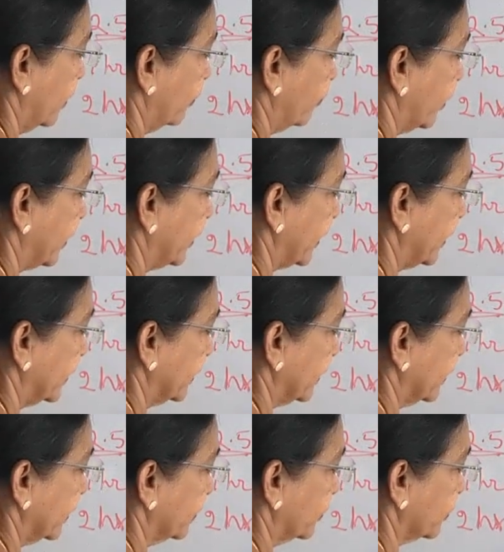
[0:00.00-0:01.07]

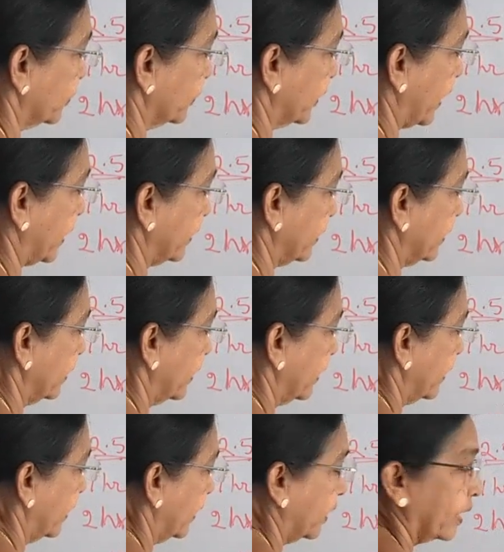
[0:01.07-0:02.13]
180 into 10
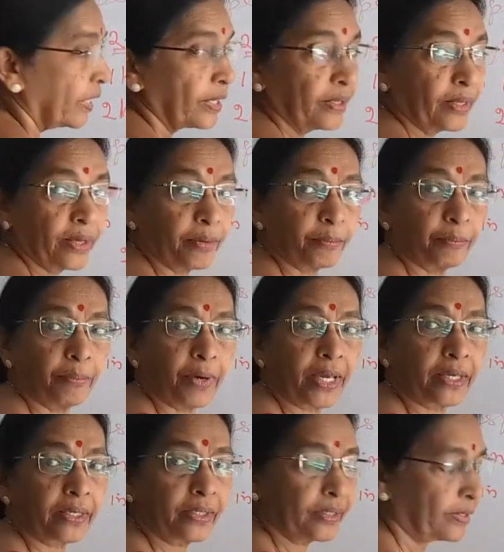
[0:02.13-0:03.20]

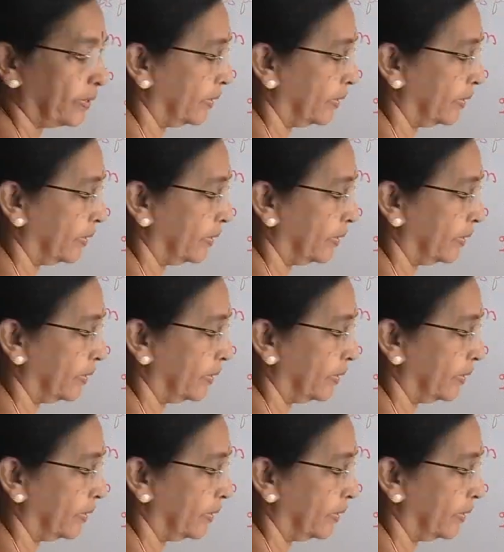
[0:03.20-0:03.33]
by